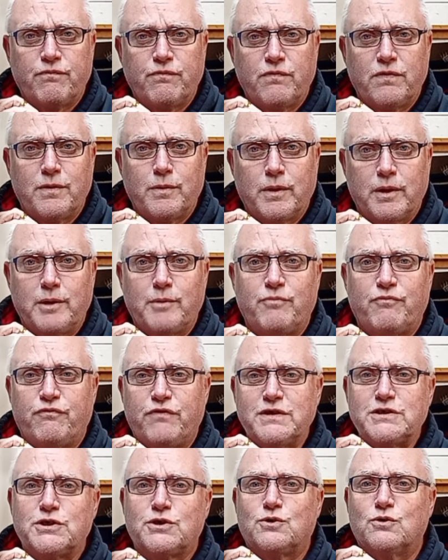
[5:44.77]
the
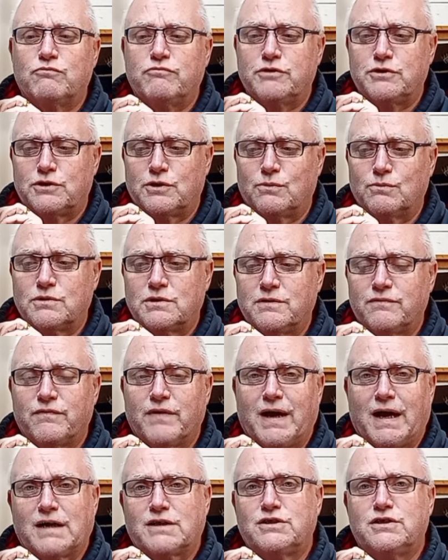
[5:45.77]
physical results of
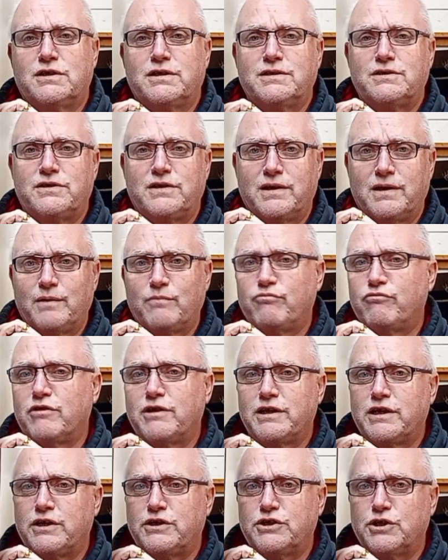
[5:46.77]
actually
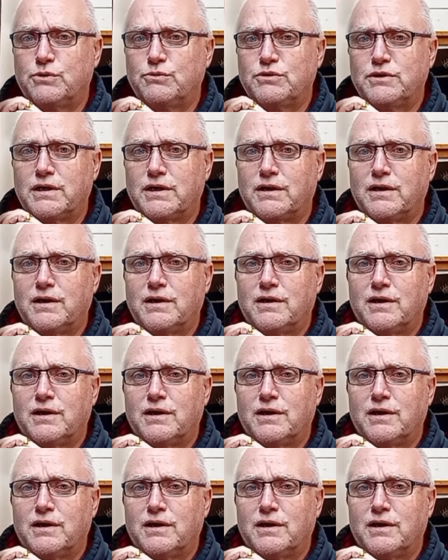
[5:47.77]
deliberately shooting